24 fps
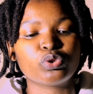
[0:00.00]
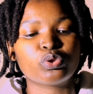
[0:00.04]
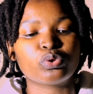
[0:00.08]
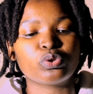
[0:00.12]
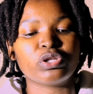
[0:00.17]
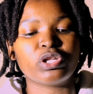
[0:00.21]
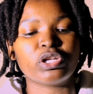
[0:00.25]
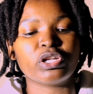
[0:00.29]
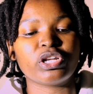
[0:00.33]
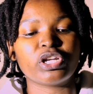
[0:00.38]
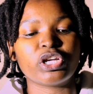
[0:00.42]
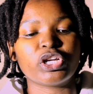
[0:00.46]
to
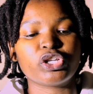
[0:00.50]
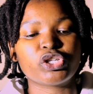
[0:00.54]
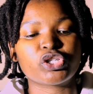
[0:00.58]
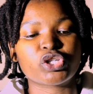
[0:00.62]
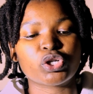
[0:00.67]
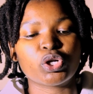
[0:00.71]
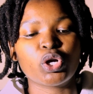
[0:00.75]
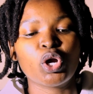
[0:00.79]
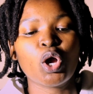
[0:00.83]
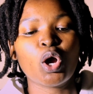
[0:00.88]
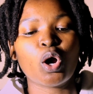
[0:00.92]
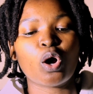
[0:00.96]
the
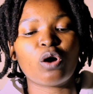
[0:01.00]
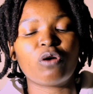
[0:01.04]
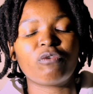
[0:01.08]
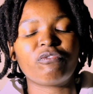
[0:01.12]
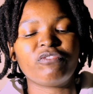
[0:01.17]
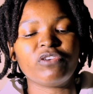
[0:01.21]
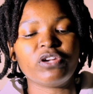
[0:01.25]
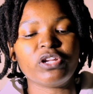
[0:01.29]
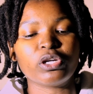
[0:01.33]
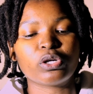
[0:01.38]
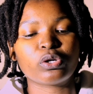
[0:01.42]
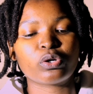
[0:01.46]
nature of
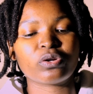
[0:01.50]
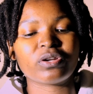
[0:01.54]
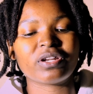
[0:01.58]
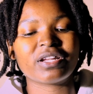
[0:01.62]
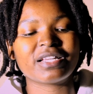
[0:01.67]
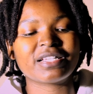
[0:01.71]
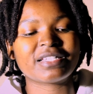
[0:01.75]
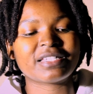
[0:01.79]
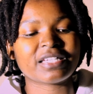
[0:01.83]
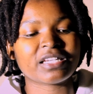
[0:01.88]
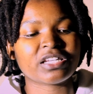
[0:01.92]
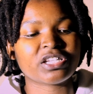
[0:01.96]

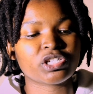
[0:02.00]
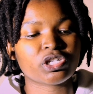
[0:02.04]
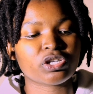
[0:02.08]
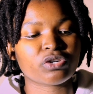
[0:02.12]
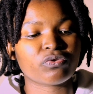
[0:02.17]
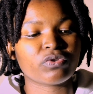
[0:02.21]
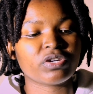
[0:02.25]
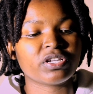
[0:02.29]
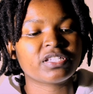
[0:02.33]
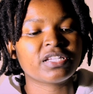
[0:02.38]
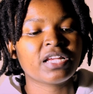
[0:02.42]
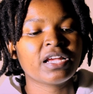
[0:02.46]
Likhona's
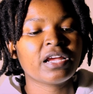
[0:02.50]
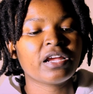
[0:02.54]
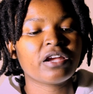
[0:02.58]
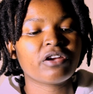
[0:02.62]
injuries,